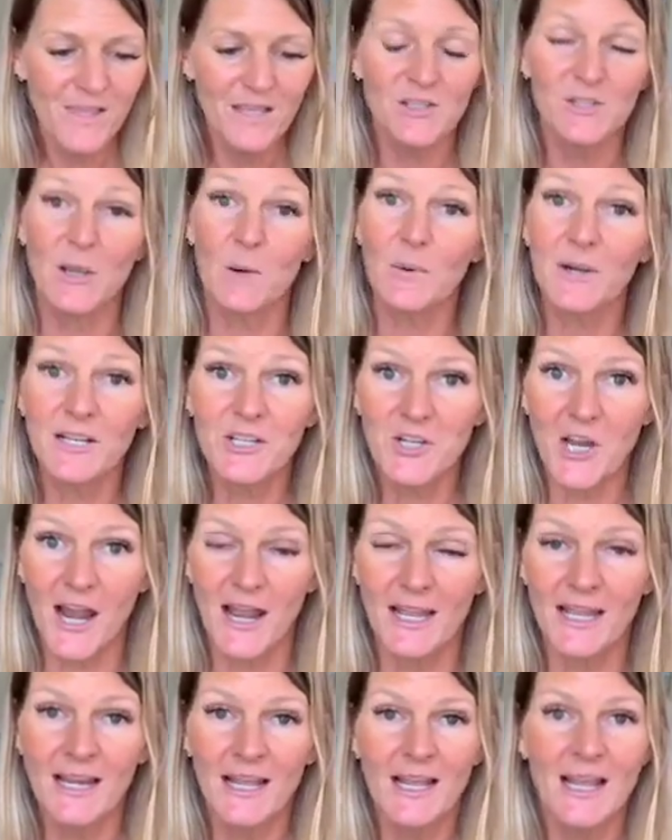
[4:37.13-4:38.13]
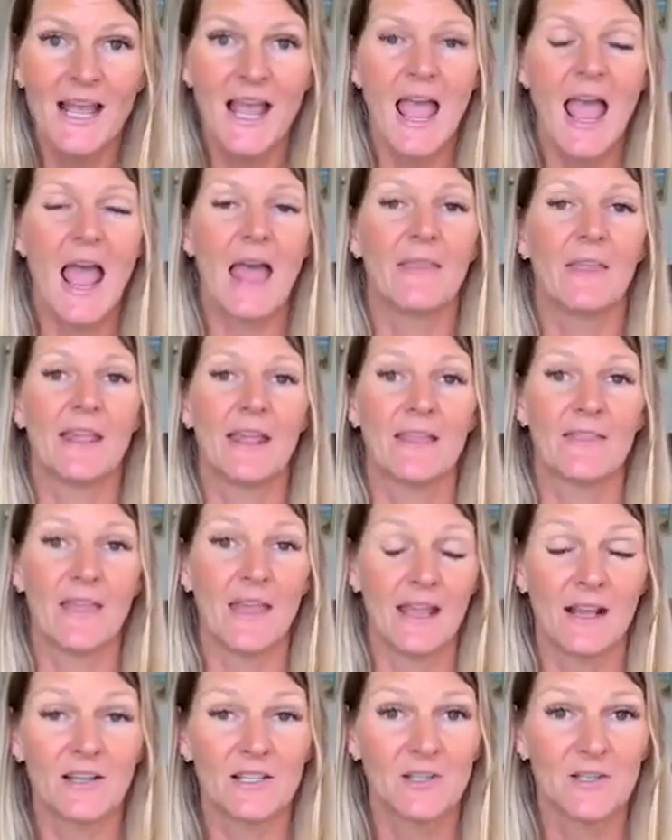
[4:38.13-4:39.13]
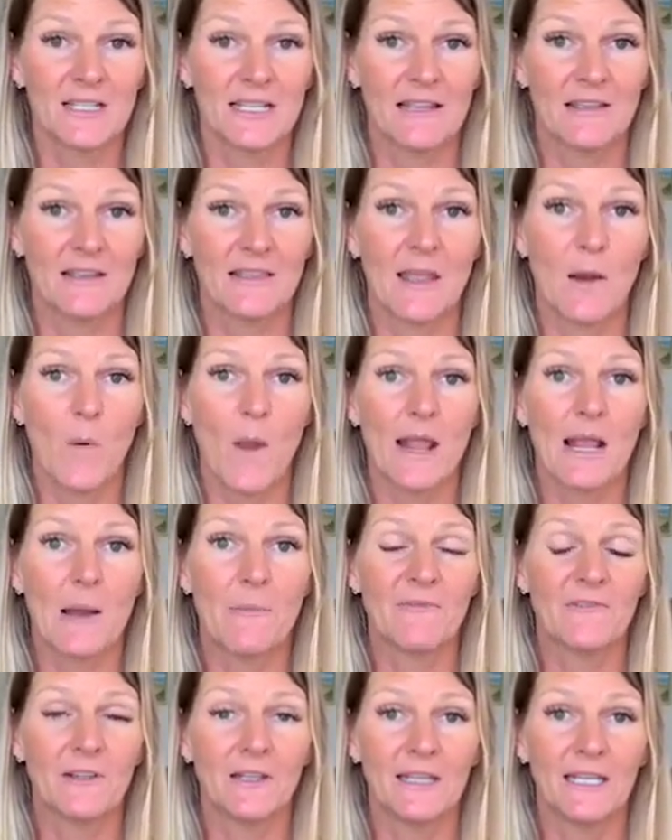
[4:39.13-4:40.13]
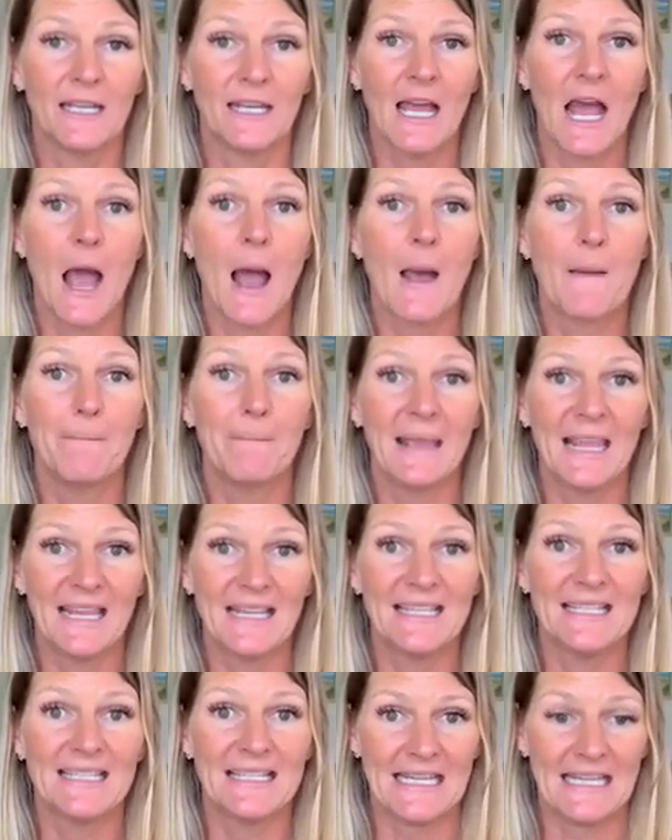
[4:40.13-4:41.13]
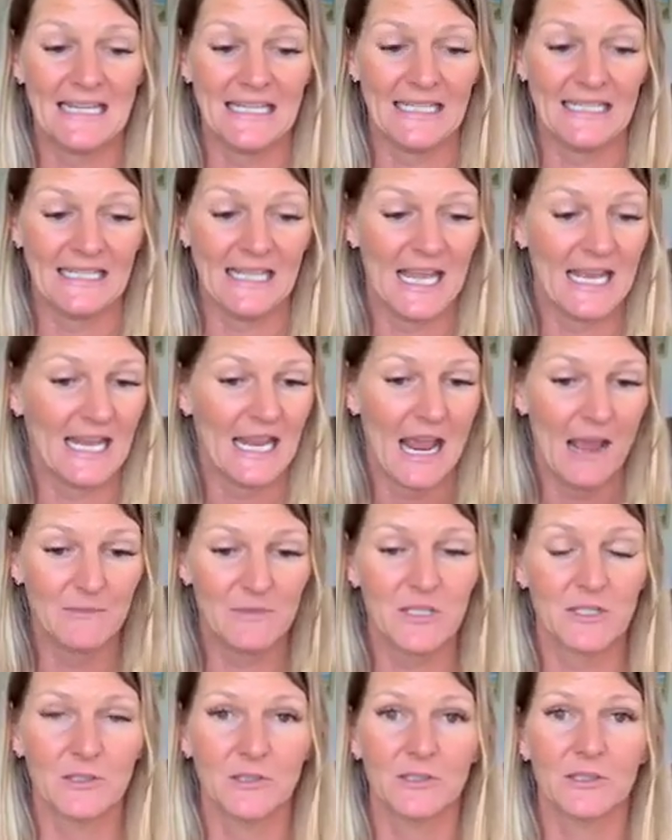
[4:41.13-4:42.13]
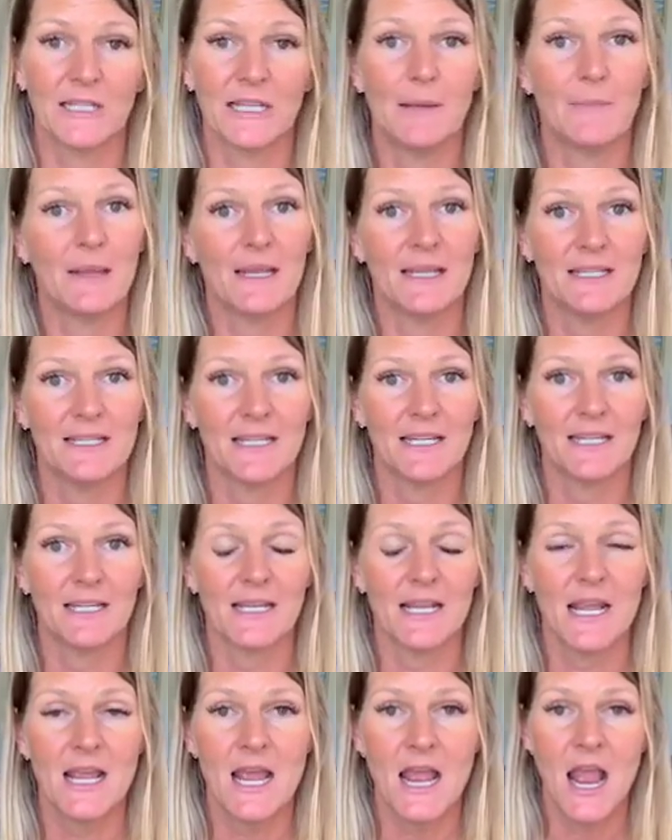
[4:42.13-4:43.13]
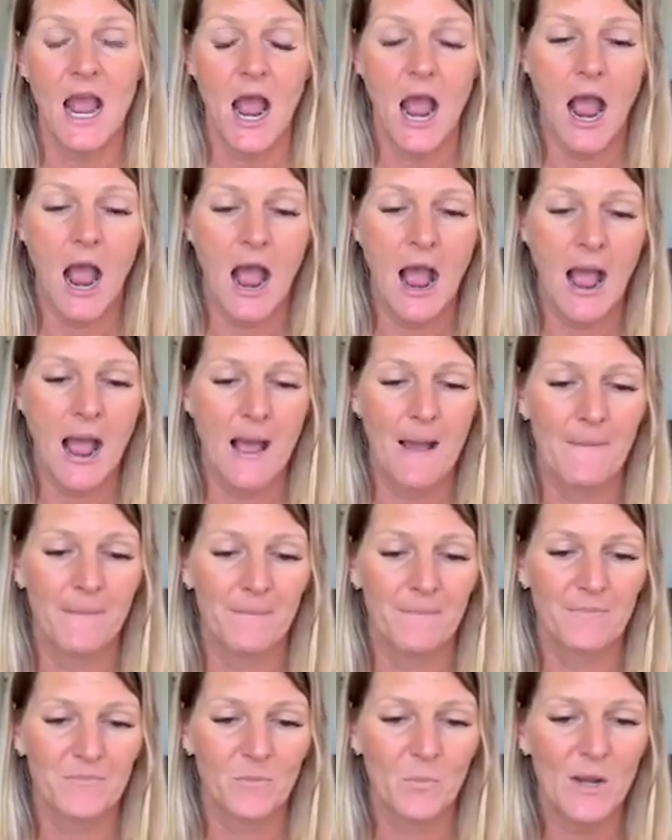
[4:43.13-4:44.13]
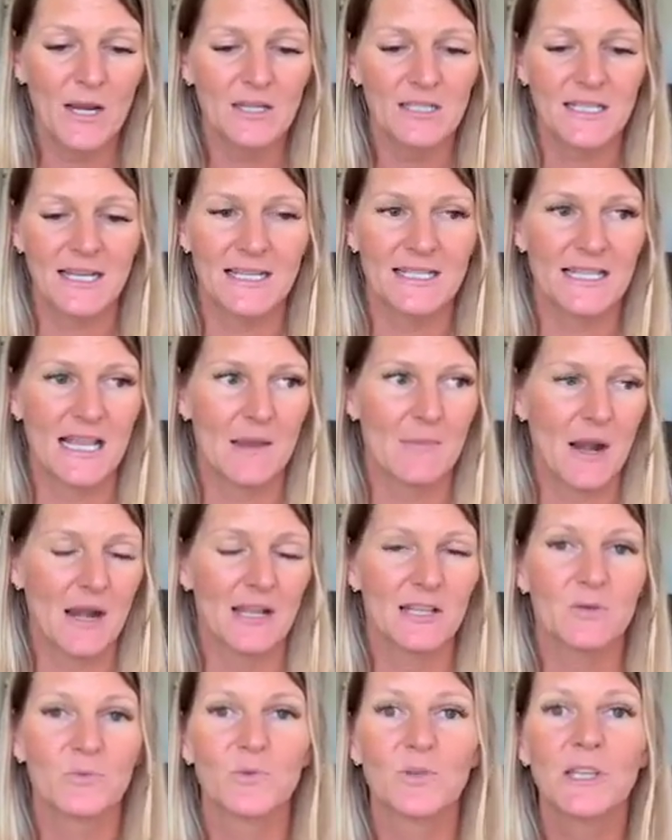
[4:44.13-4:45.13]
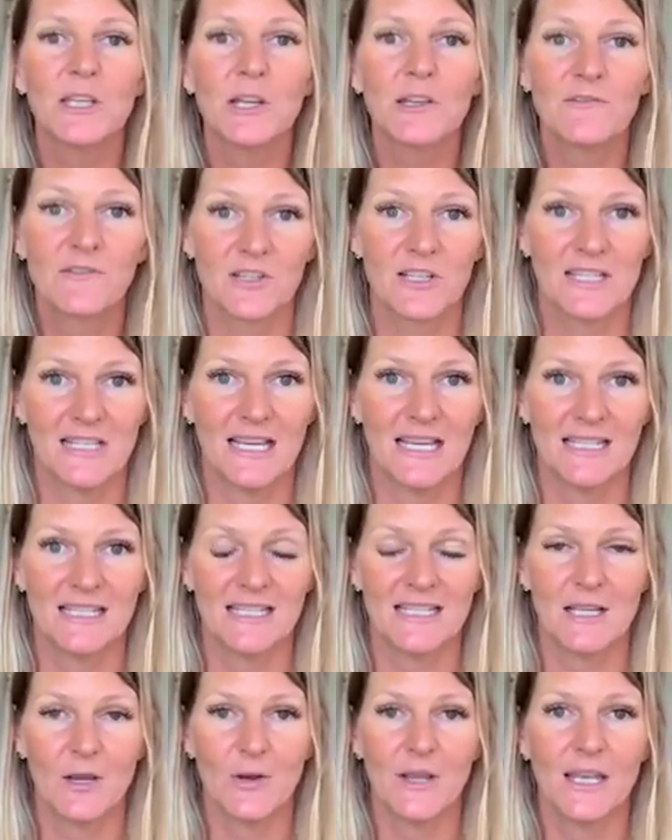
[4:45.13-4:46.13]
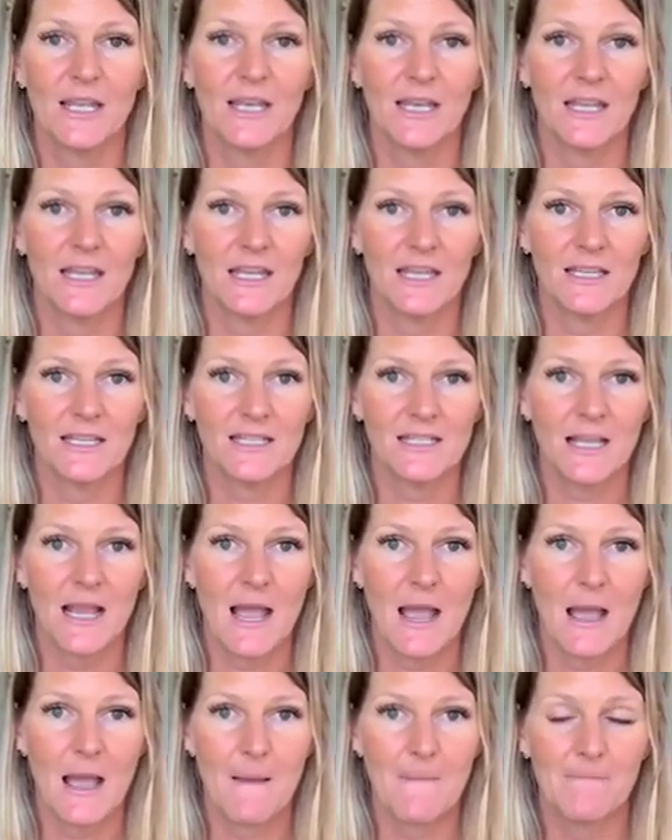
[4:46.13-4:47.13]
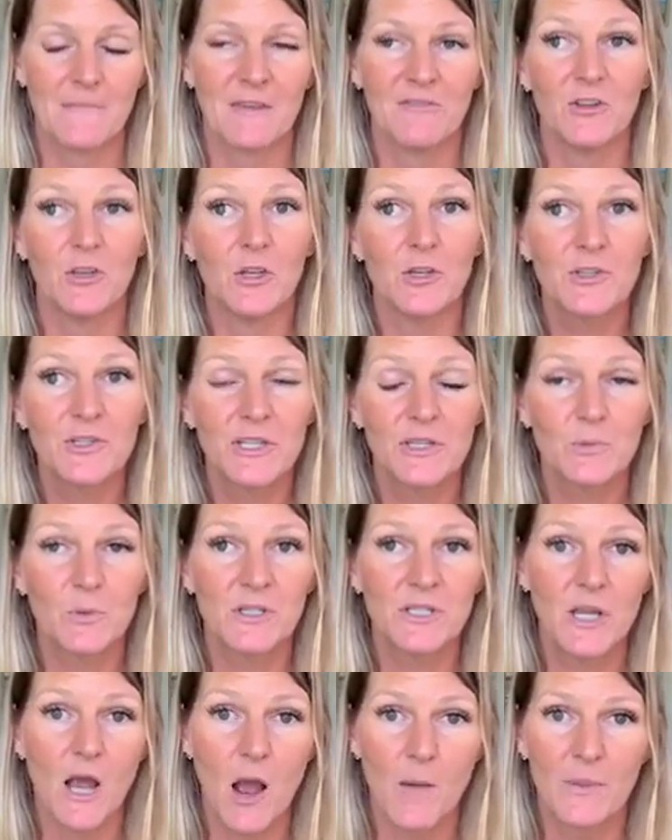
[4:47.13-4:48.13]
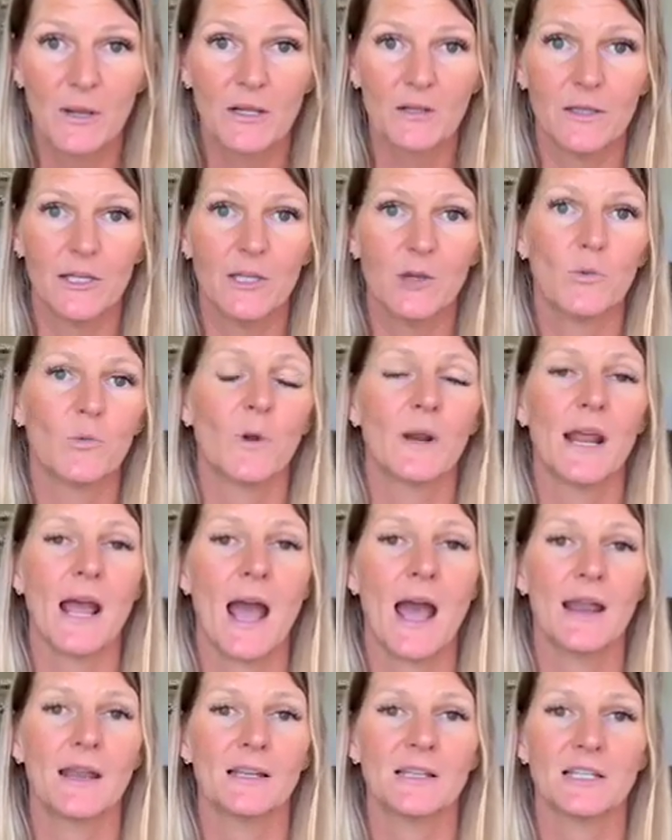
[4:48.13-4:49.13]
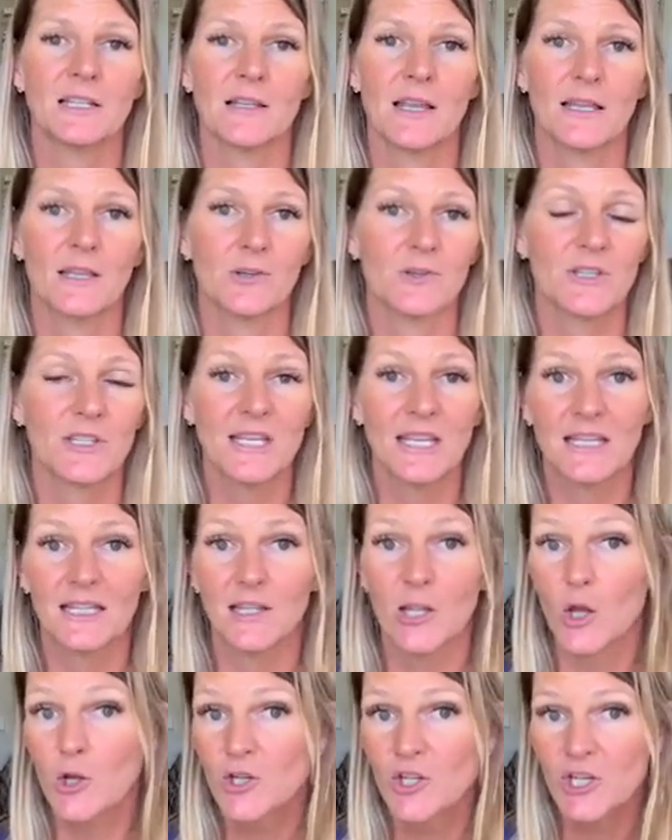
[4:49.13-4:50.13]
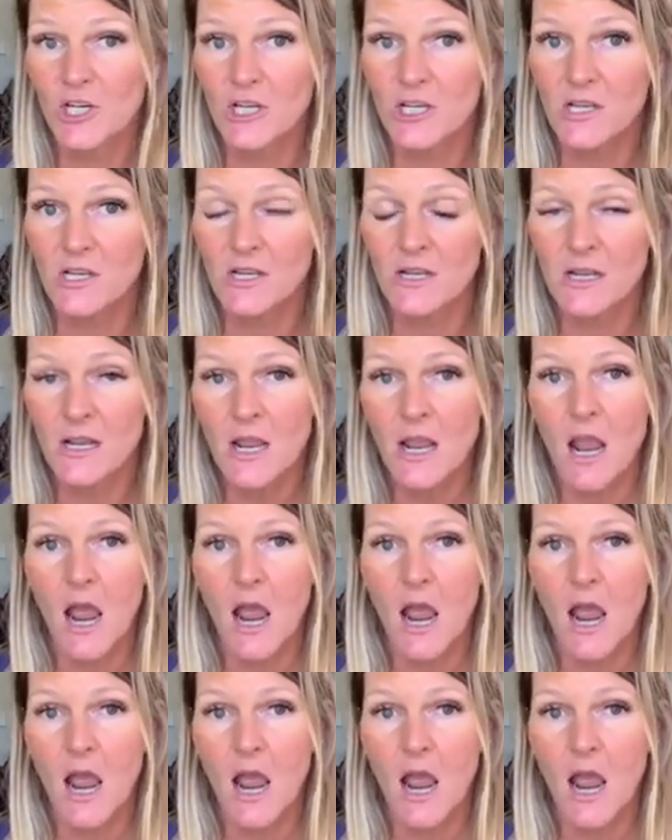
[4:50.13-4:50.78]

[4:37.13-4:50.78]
So I want to try it. And they also say that they wake up feeling amazing, like absolutely amazing. What else can I say about it? It's really good for skin. So it is, if you use this one topically, you'd want to add it to like your skin lotion.